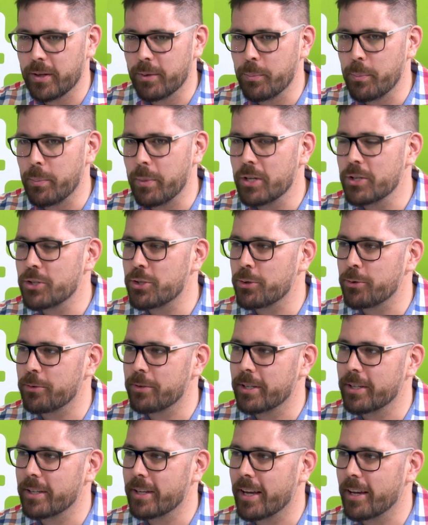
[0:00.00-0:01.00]

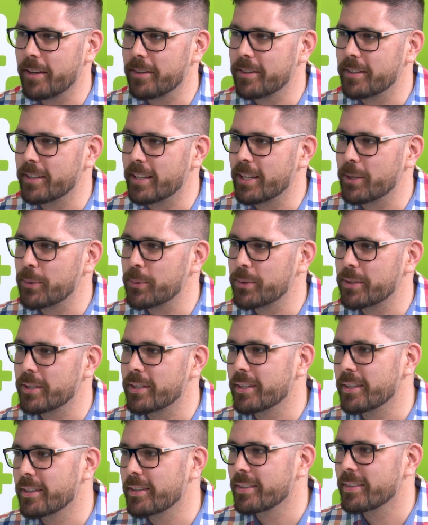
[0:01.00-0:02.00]
measuring health
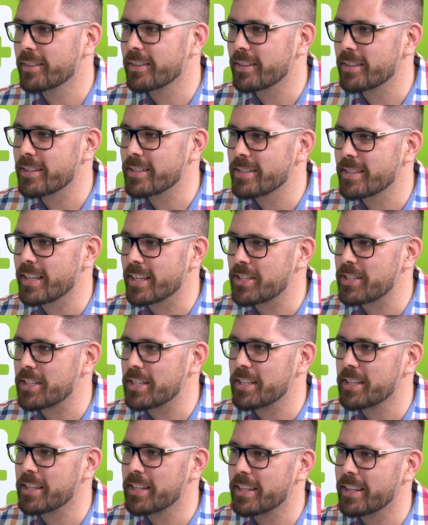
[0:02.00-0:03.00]
equity is
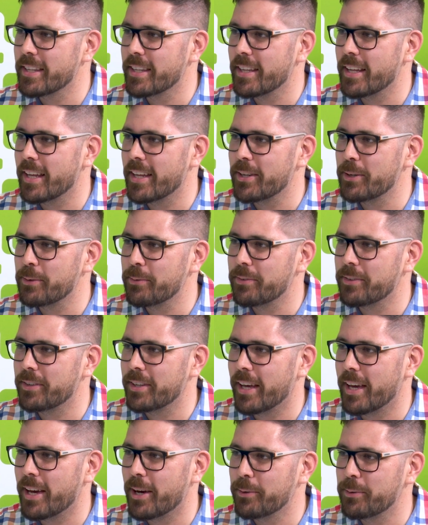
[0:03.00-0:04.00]
actually none of
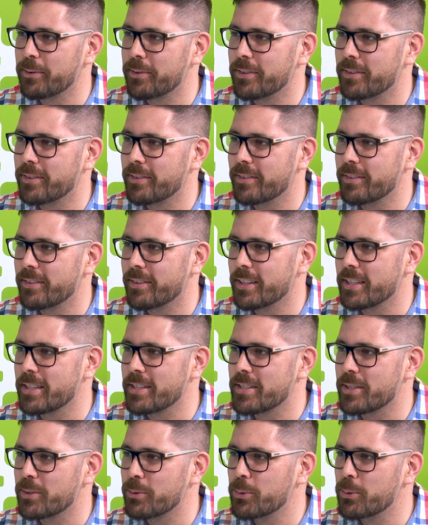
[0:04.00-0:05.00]
the health
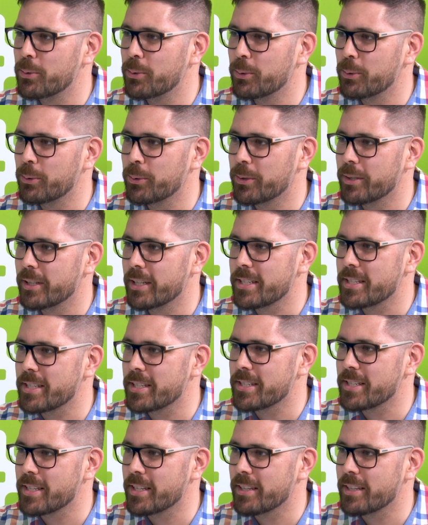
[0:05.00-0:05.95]
things at all, or at least it's